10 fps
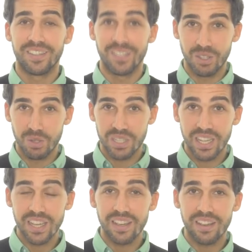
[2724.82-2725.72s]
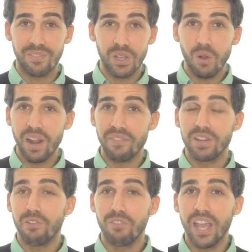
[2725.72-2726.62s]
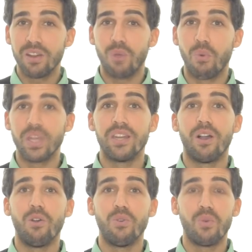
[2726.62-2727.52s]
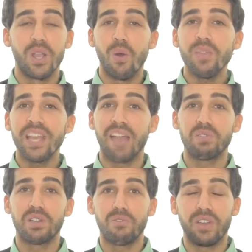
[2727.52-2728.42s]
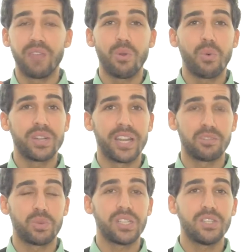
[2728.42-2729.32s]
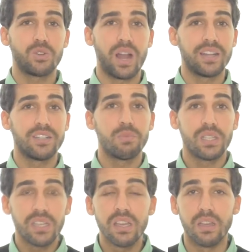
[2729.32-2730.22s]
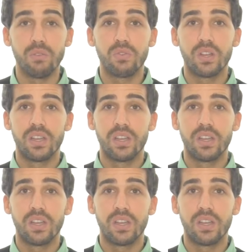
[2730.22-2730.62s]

Do you see? We don't have to defend what we know. We only have to defend what we're desperately trying to believe.